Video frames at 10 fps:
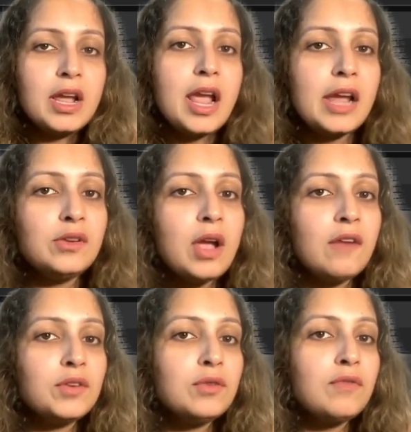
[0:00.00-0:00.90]
And you
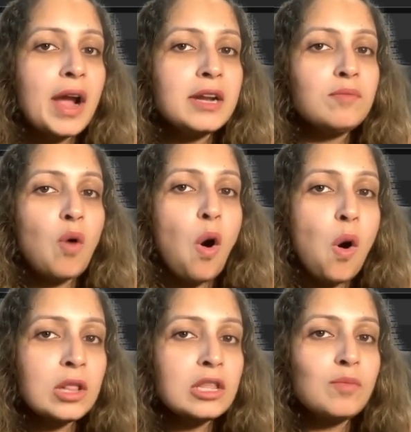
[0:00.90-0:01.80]
have to find
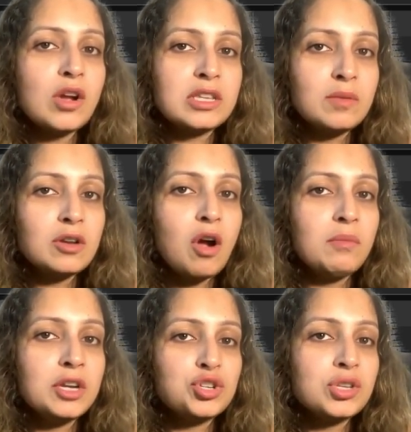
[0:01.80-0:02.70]
all the possible
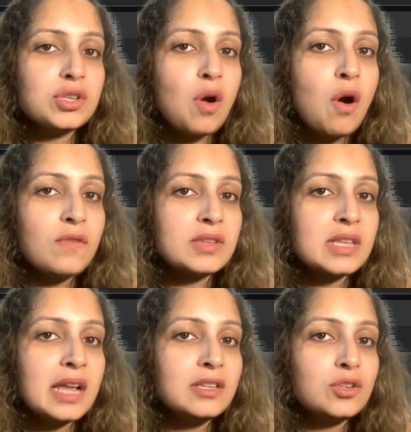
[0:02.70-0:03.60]
combinations of
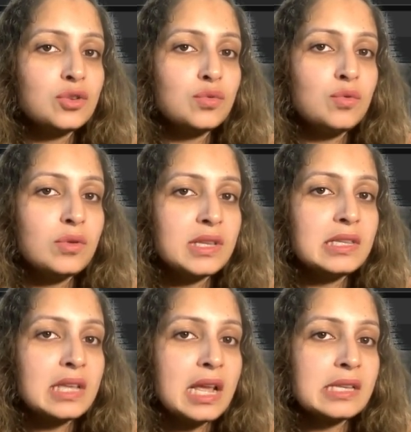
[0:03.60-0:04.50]
size 2
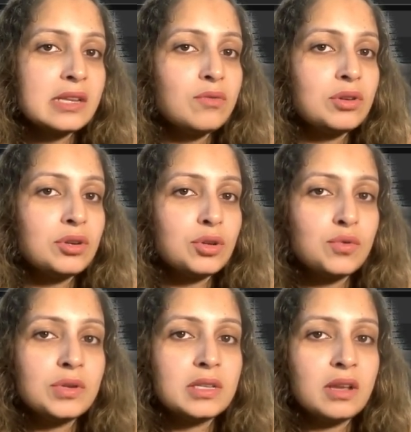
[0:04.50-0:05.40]
since k is equal to
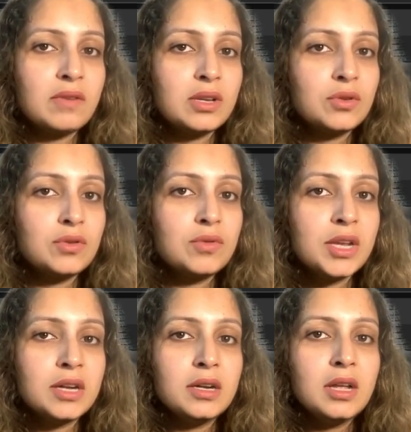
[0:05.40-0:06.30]
2 is given to you
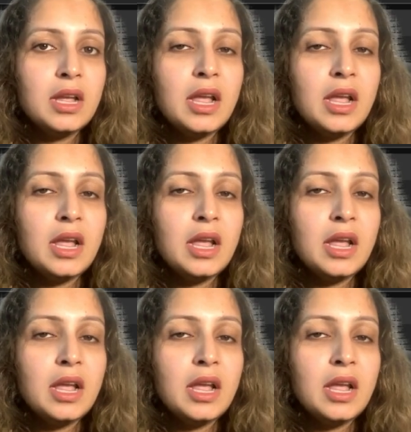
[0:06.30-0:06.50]
here.